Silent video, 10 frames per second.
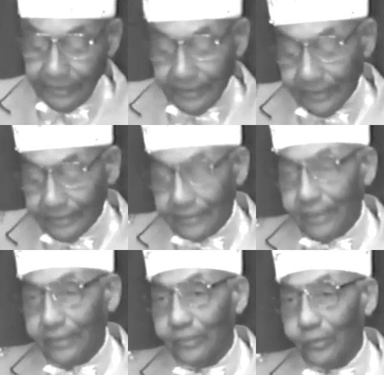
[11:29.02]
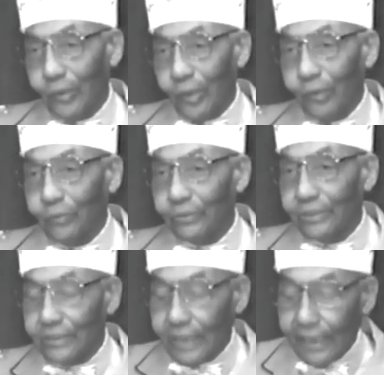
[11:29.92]
here telling you all
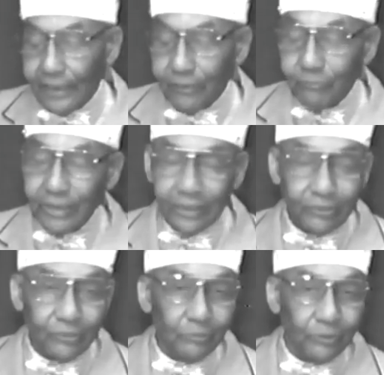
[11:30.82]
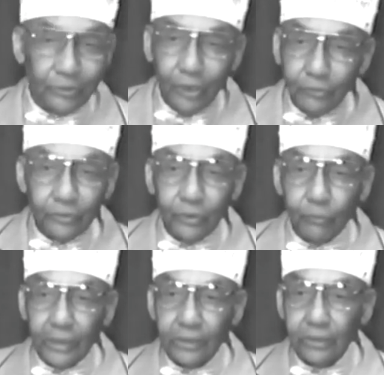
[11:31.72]
the time that you don't
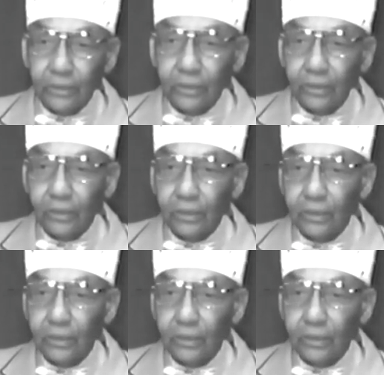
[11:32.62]
know it. Right.